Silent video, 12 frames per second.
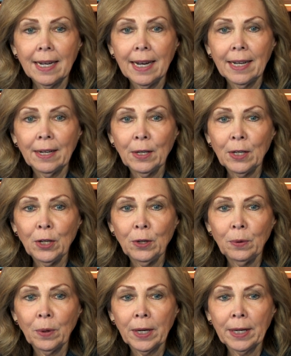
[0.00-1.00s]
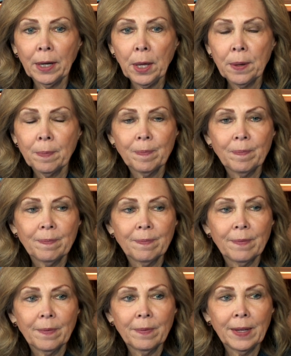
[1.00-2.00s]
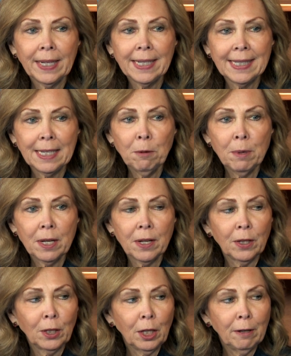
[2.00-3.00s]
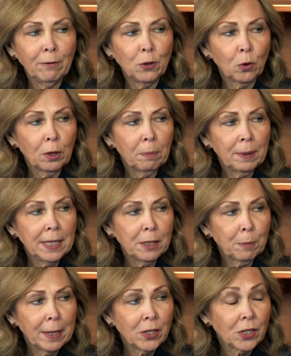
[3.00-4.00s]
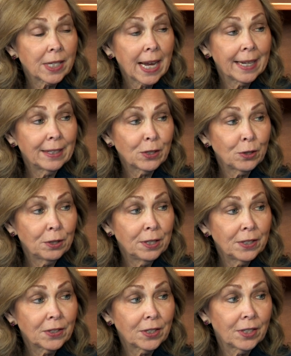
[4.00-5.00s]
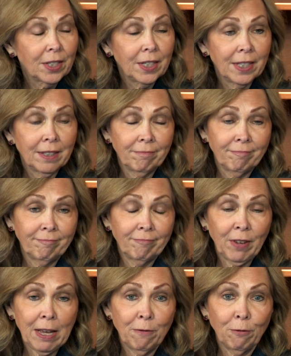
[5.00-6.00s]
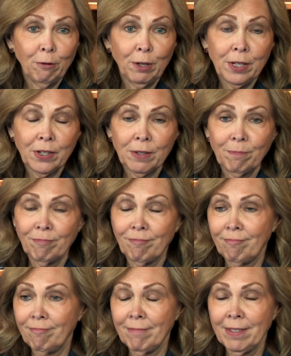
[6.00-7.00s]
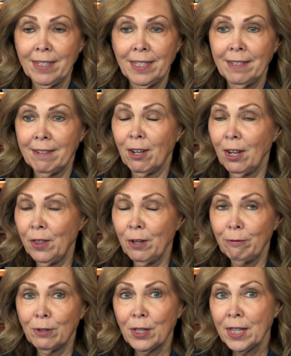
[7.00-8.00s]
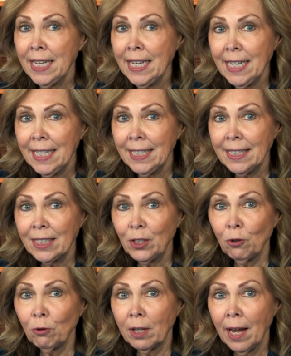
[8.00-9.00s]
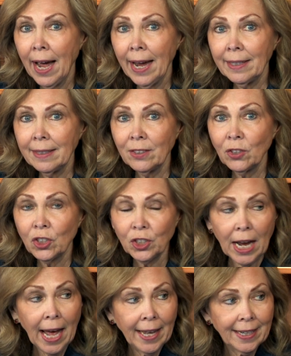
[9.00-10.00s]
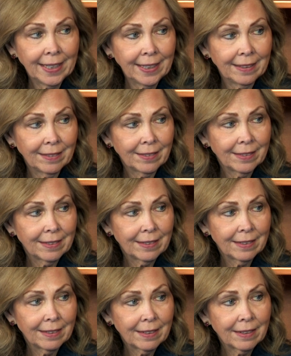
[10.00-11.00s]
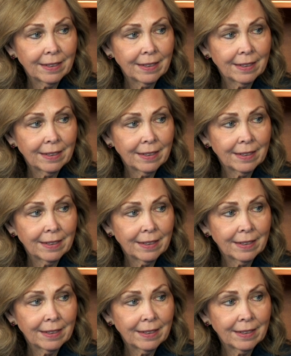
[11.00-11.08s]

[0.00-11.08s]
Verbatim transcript: and you uh, exhibit love joy peace patience kindness goodness faithfulness and all those things your light is shining that's right you know